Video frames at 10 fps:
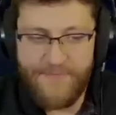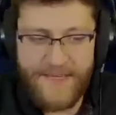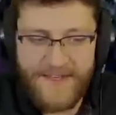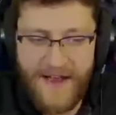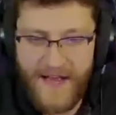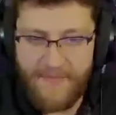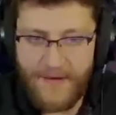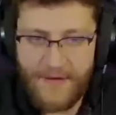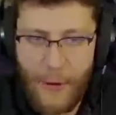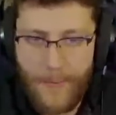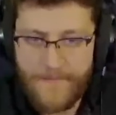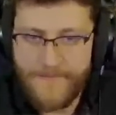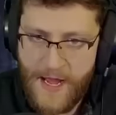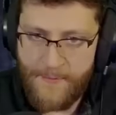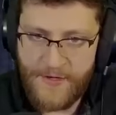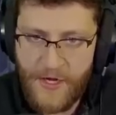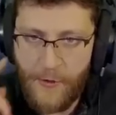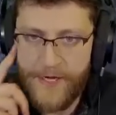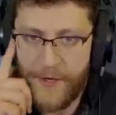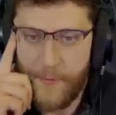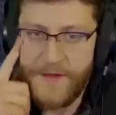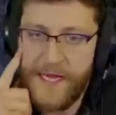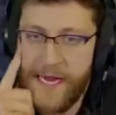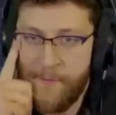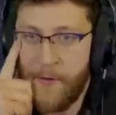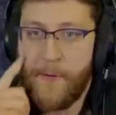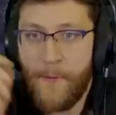me time. I'm going to go here with the hammer,